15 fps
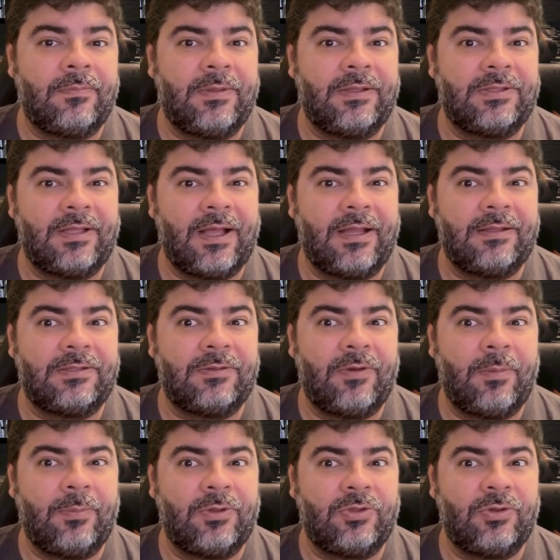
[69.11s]
The science of
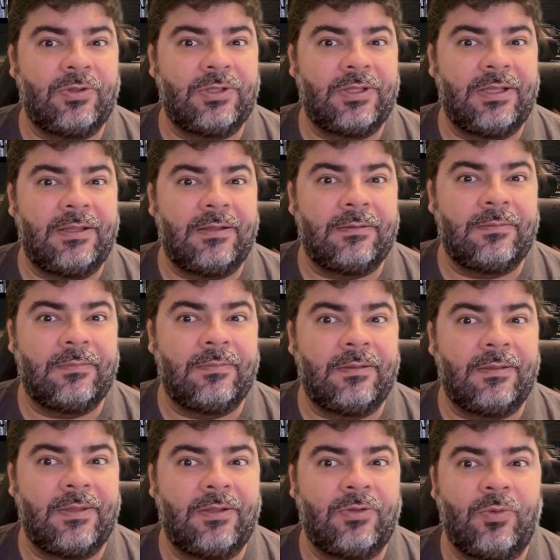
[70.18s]
opportunity
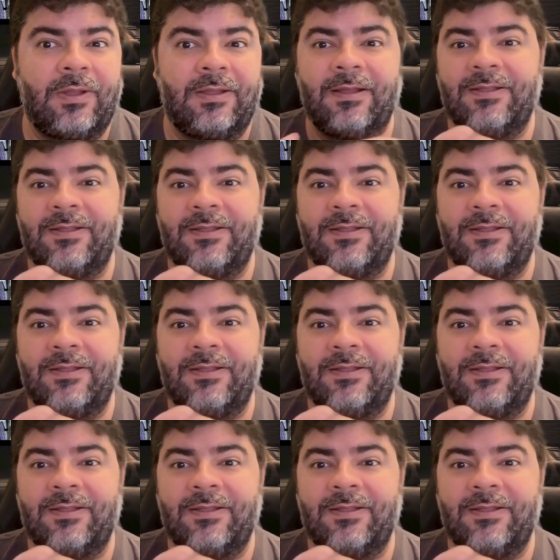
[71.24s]
is when